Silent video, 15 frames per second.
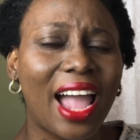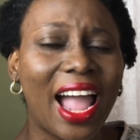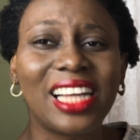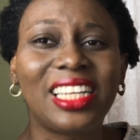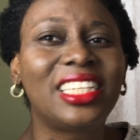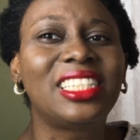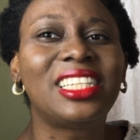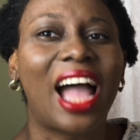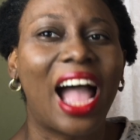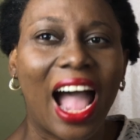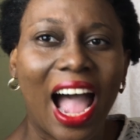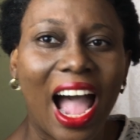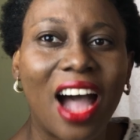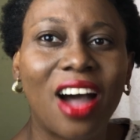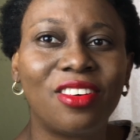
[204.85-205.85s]
I didn't
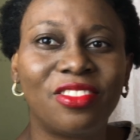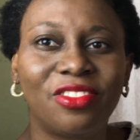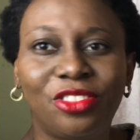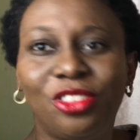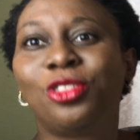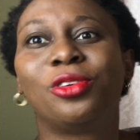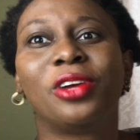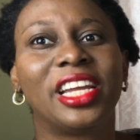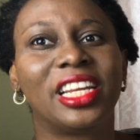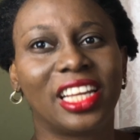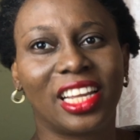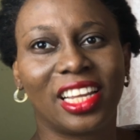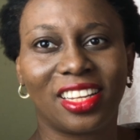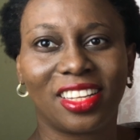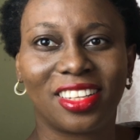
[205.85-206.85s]
have
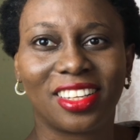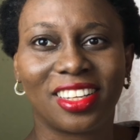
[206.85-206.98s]
training.